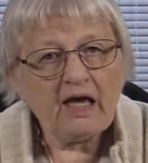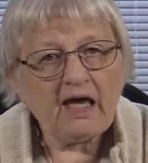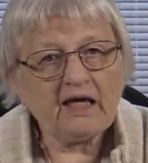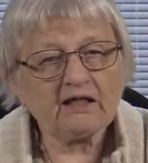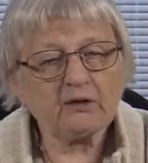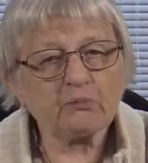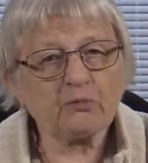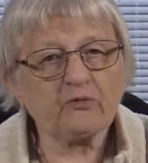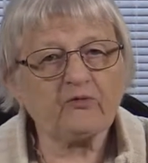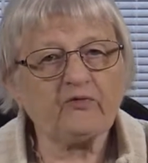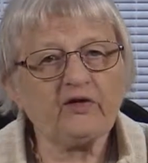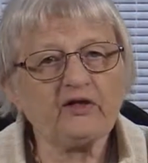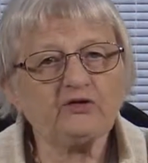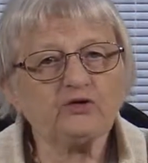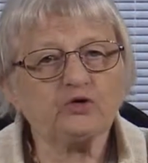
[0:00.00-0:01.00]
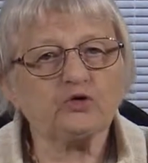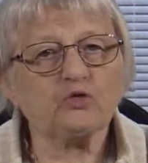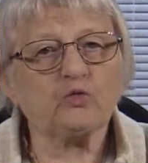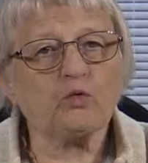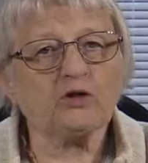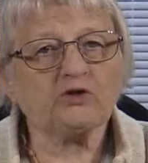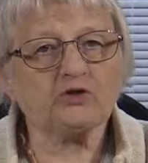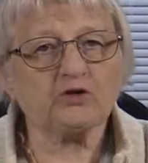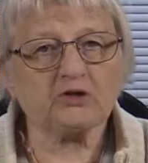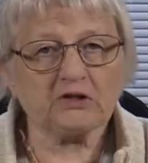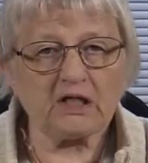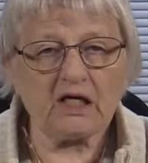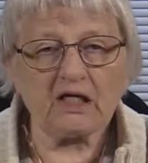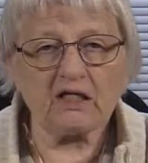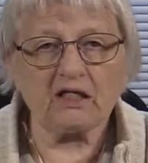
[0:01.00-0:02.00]
and it prevents you, once you're
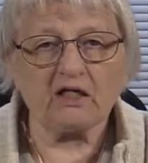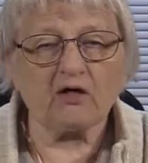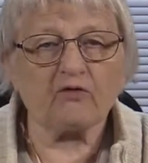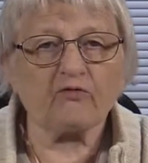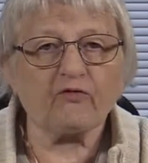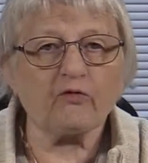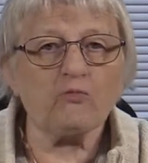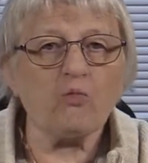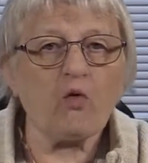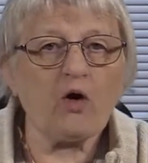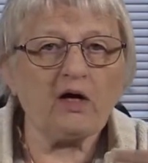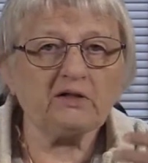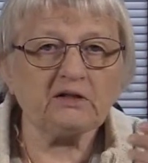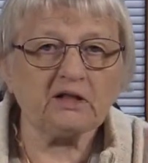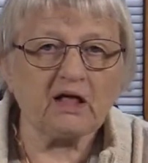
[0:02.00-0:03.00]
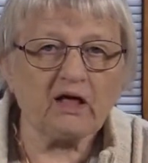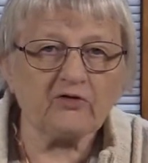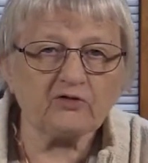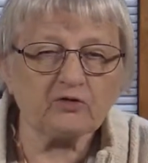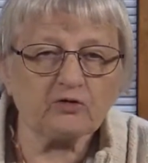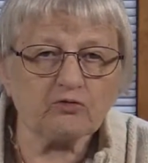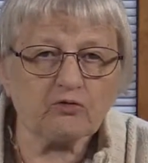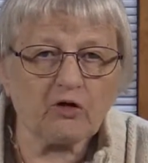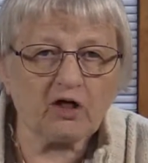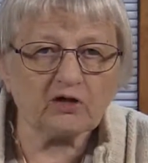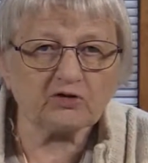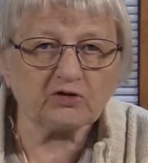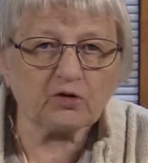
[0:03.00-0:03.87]
taking it, from wanting other drugs.